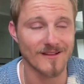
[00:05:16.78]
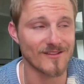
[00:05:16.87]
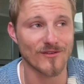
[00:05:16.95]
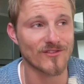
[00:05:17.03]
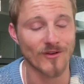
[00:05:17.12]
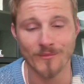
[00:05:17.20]

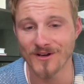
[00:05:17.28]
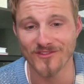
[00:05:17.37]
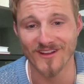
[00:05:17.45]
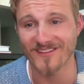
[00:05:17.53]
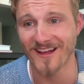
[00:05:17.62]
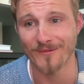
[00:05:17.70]
There's so much
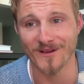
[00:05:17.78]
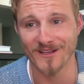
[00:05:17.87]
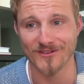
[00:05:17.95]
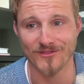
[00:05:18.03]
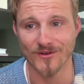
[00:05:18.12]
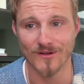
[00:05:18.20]
that's out of my
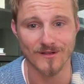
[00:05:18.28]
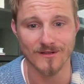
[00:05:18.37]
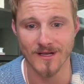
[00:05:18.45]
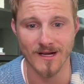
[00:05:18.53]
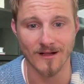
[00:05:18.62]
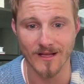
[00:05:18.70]

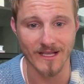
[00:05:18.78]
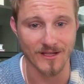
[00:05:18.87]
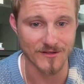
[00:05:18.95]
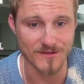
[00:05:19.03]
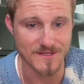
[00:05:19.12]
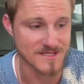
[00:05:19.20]
control, and all I
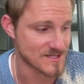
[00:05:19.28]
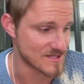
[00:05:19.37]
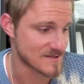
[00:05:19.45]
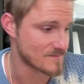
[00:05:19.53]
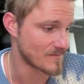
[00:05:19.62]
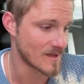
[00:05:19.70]
can do is just